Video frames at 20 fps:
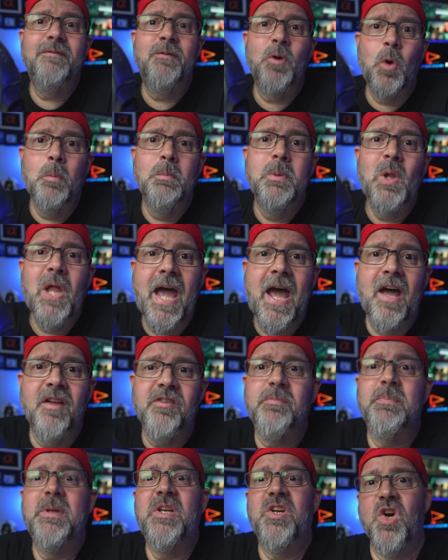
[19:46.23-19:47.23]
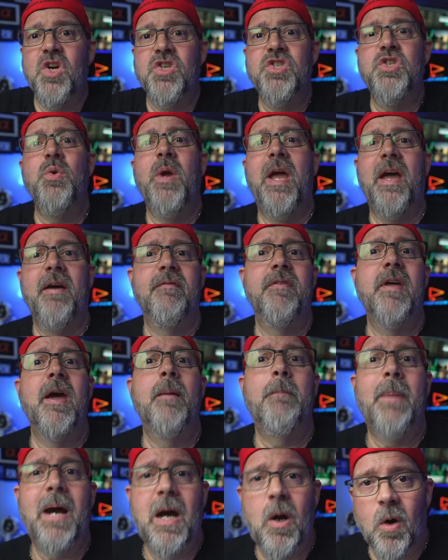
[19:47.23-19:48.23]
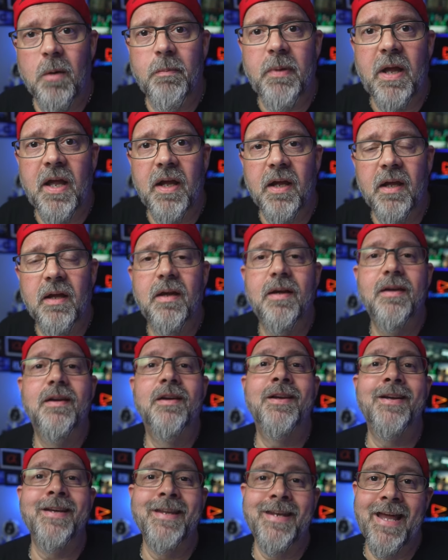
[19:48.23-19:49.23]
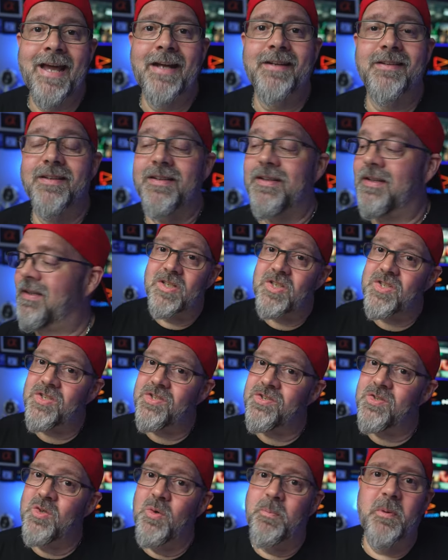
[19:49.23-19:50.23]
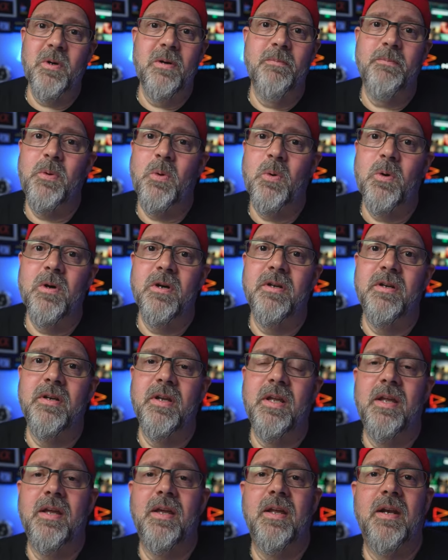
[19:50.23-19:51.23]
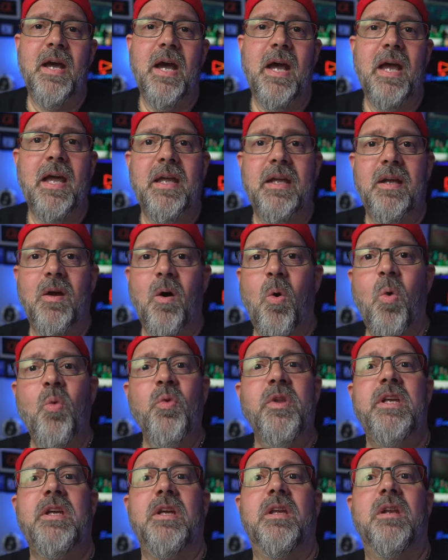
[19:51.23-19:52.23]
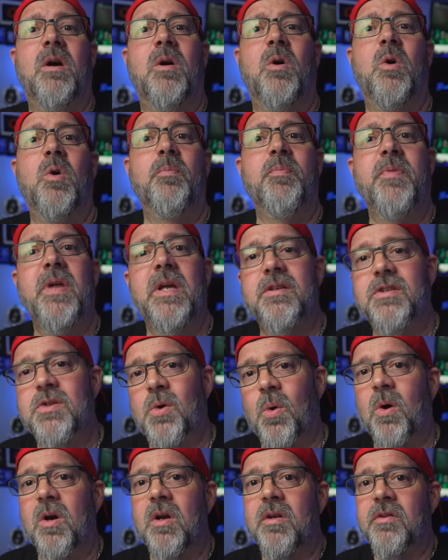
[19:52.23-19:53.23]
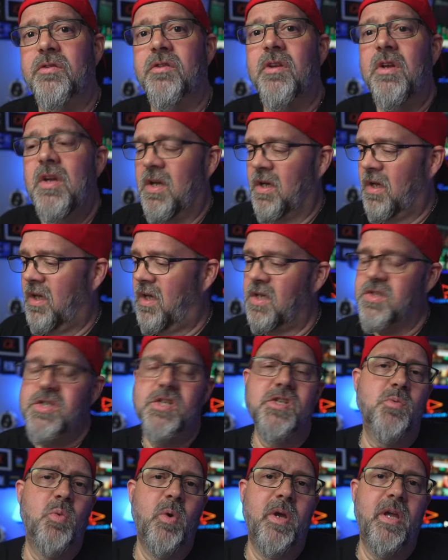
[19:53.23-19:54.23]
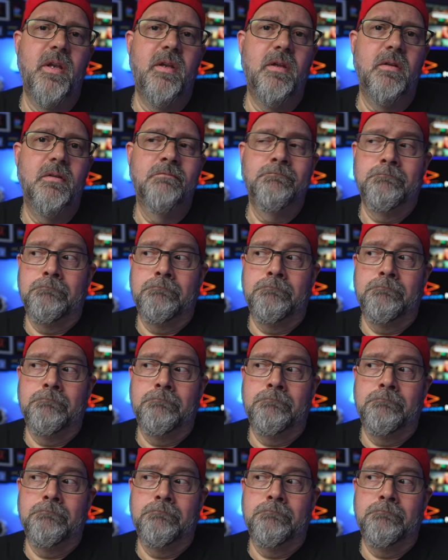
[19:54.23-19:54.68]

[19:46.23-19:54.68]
full blast because you have that power bank connected. Super important, and I only can hope that Torras catches wind